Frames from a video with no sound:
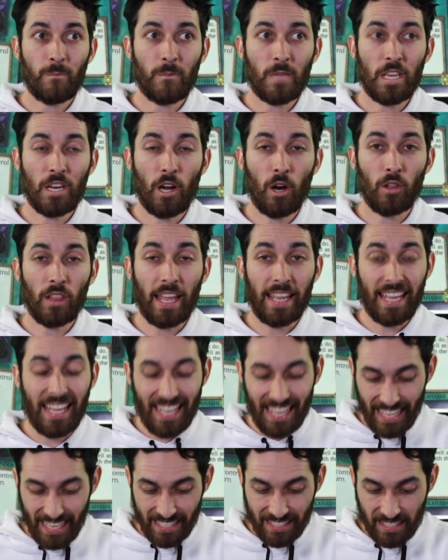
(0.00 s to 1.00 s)
you know, like,
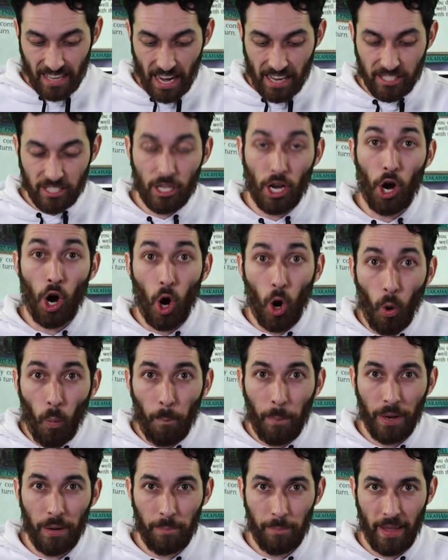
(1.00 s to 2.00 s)
it is nice to
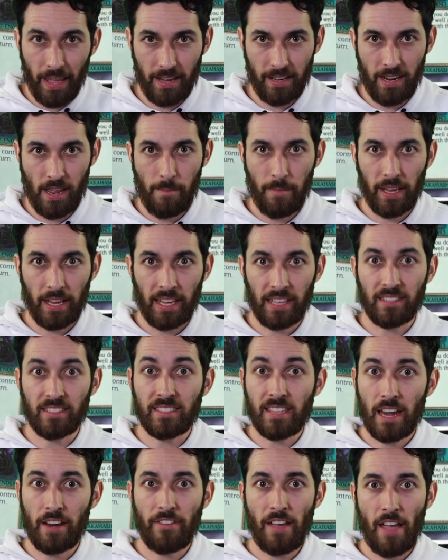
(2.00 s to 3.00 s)
open Pandemic
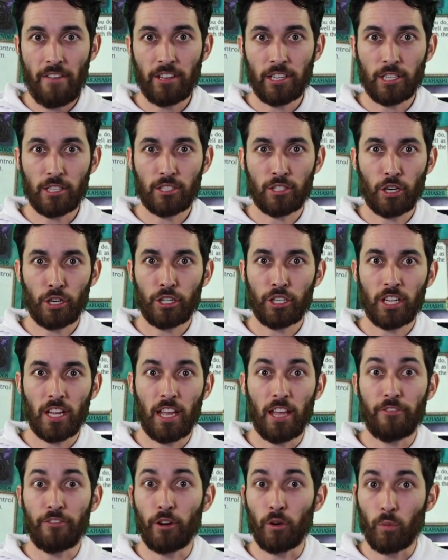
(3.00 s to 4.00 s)
instead of having to search it
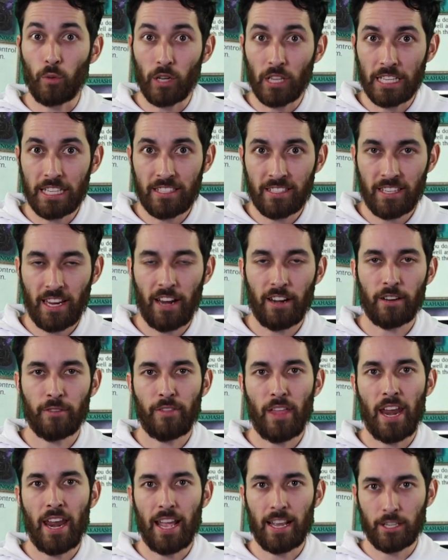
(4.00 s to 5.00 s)
if you're really scared of
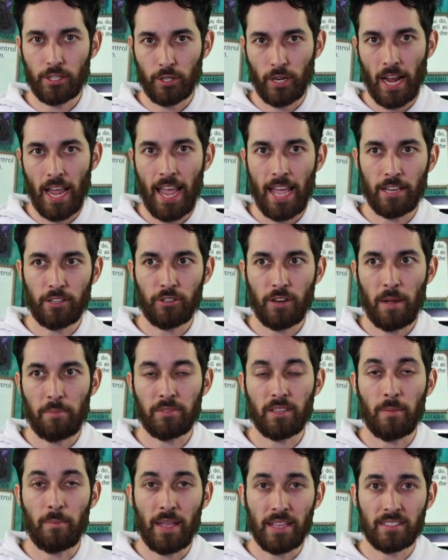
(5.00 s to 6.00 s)
that extra hand trap
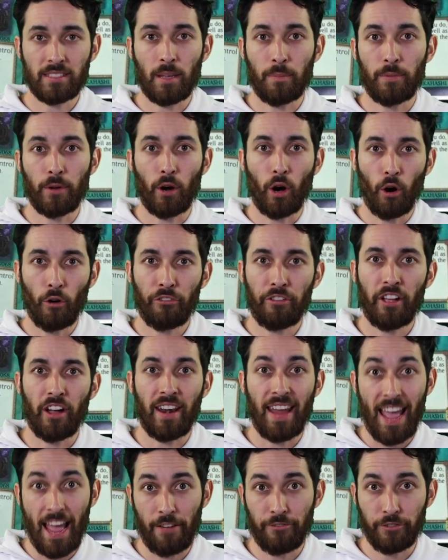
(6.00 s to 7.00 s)
to mess up your
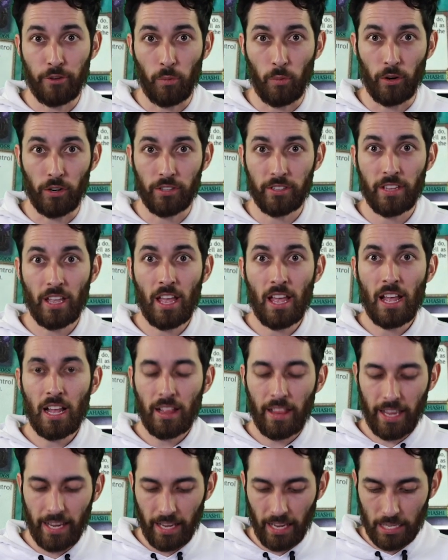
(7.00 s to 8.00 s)
Ophion afterwards.
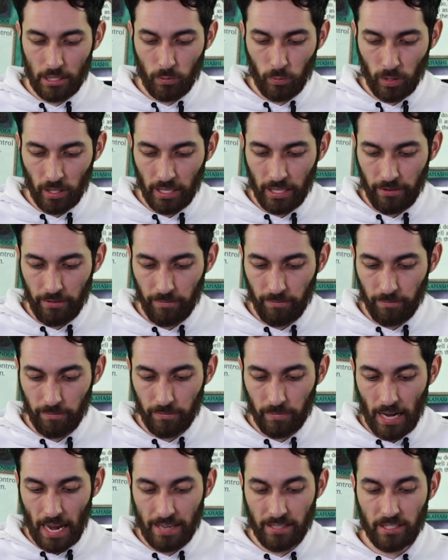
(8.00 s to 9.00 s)
Like, it's really
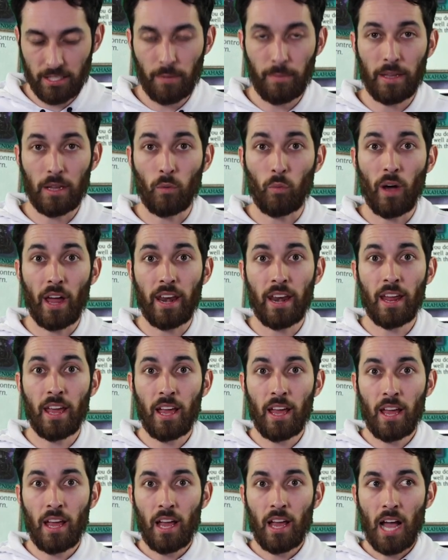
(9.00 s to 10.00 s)
nice to me when
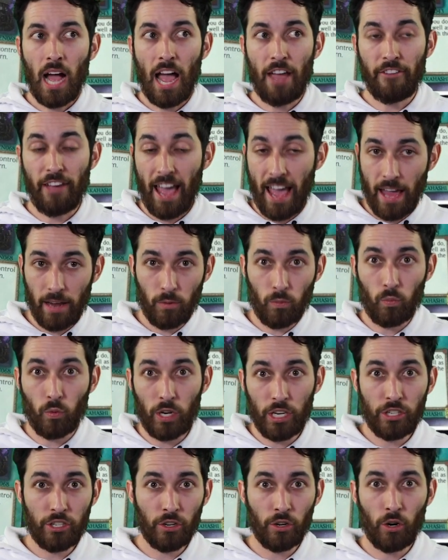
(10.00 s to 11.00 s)
I've had
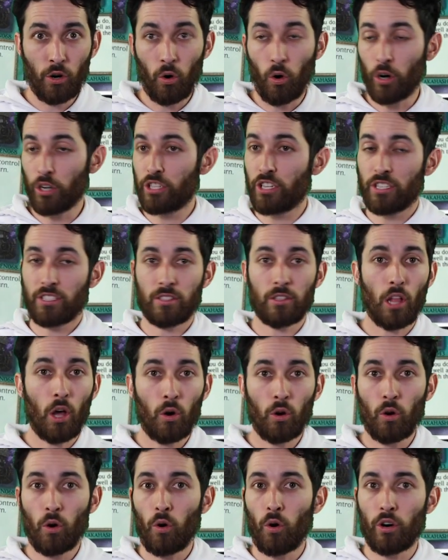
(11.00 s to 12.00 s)
regional or just
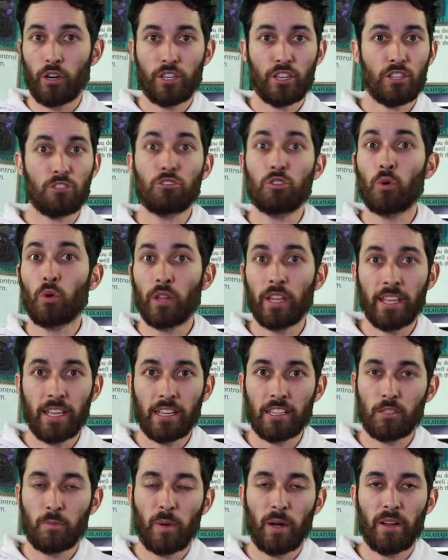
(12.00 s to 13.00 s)
local or just dueling
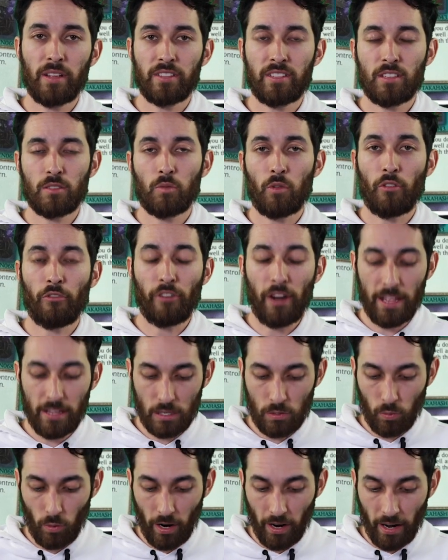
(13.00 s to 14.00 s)
experiences with
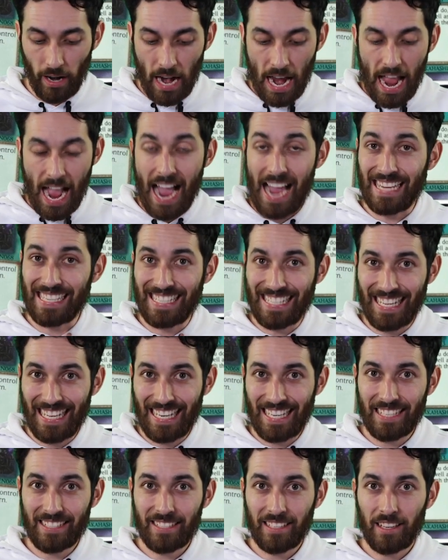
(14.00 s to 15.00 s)
friends where I
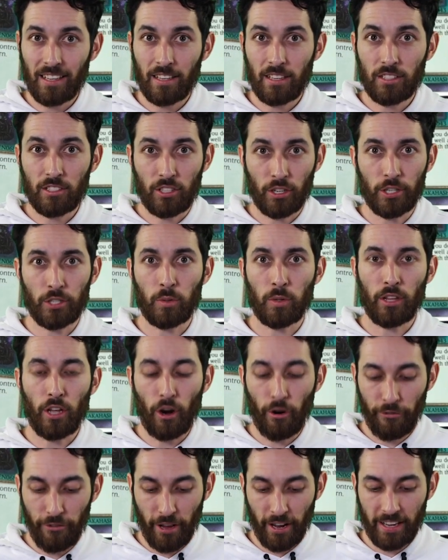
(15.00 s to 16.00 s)
didn't search with
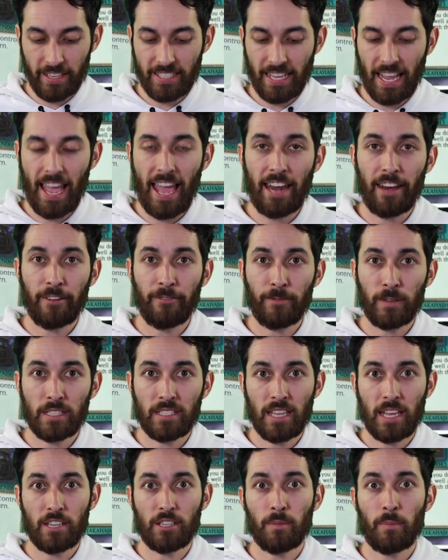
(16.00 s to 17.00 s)
Ophion because I had
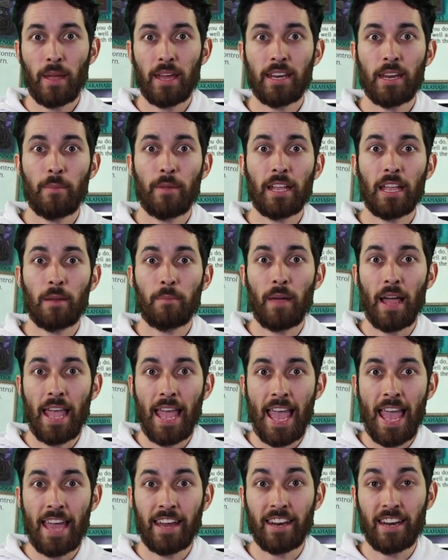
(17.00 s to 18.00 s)
Infestation Pandemic in my
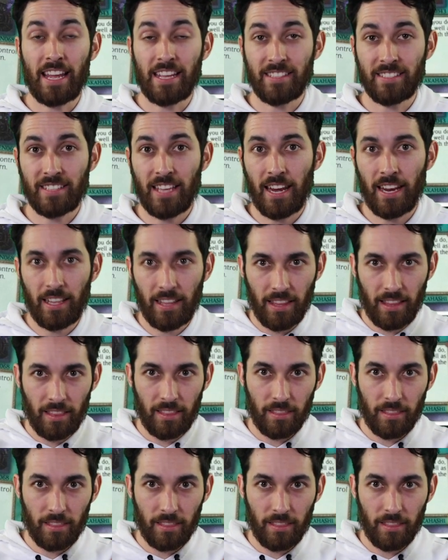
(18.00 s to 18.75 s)
hand and I set it,